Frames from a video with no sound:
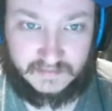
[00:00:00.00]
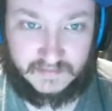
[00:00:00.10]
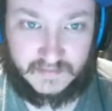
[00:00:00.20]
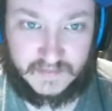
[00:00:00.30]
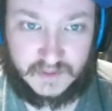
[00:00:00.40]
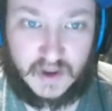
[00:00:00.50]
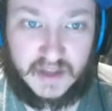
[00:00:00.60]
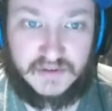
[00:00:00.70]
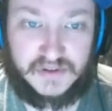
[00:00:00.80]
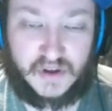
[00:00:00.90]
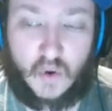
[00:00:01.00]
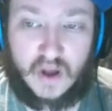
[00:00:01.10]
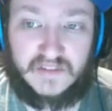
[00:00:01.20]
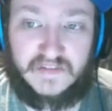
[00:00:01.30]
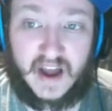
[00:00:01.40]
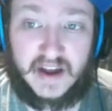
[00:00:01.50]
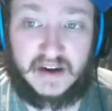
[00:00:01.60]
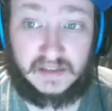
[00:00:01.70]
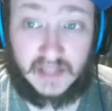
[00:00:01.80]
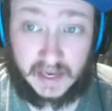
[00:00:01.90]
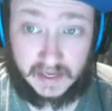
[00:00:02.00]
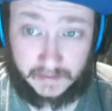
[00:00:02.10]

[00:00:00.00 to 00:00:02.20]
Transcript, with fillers: That's why I used the qualifier like.